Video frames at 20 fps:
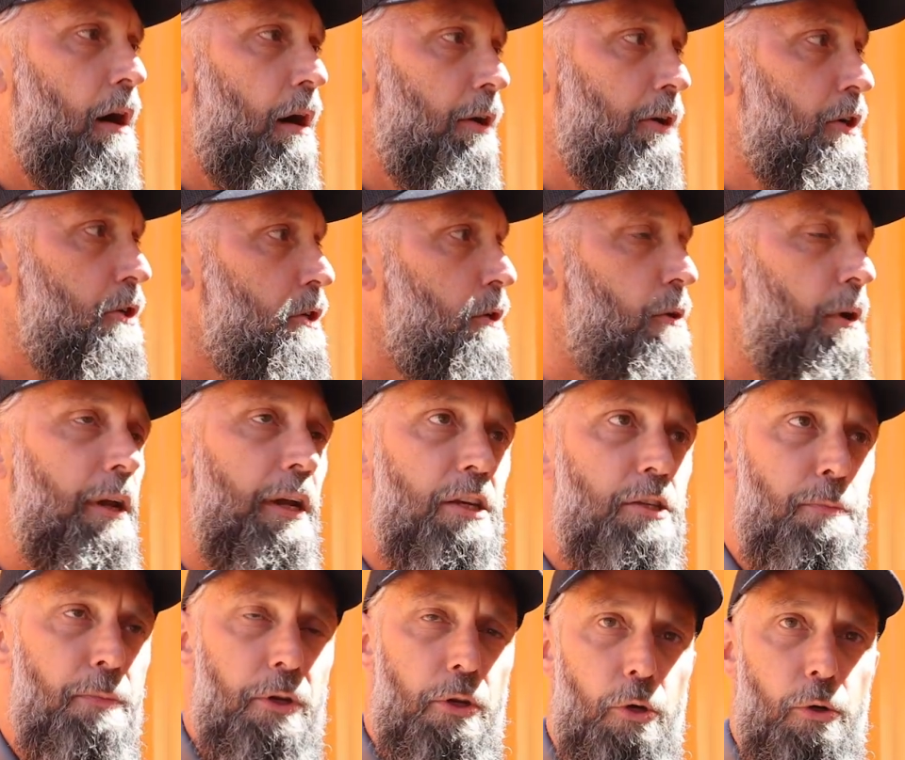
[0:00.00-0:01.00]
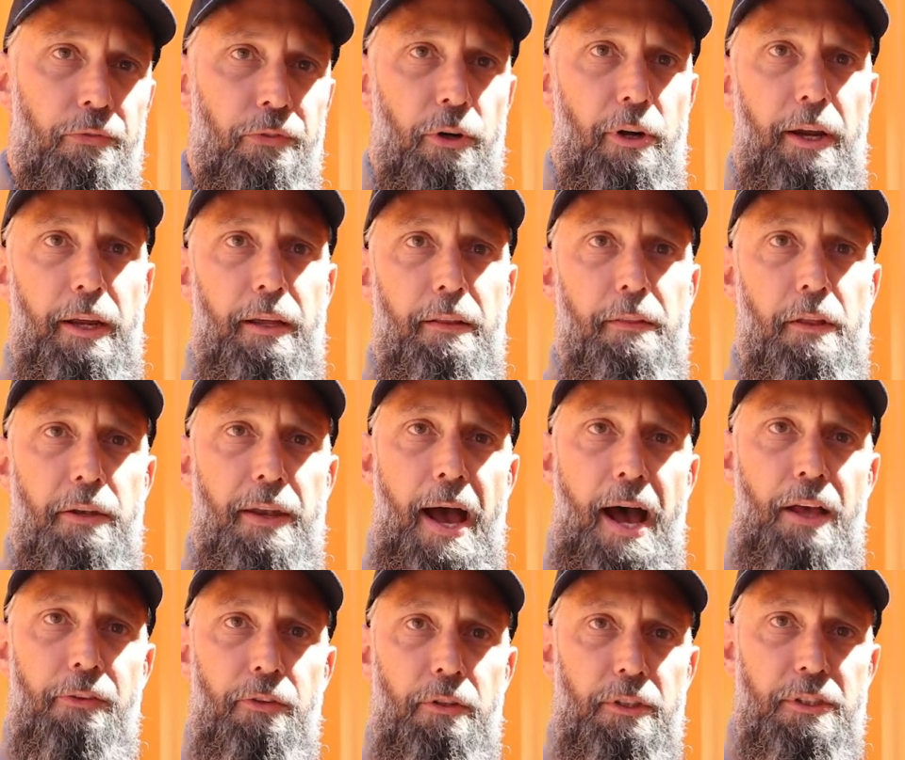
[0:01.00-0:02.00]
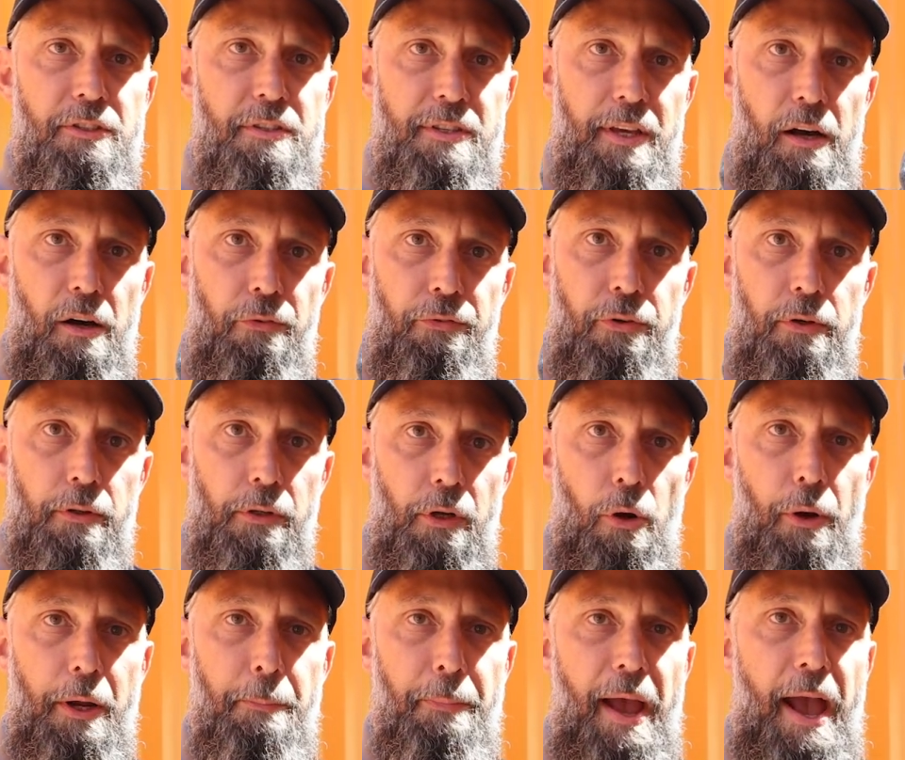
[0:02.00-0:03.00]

all you're doing is maneuvering the nozzle itself, going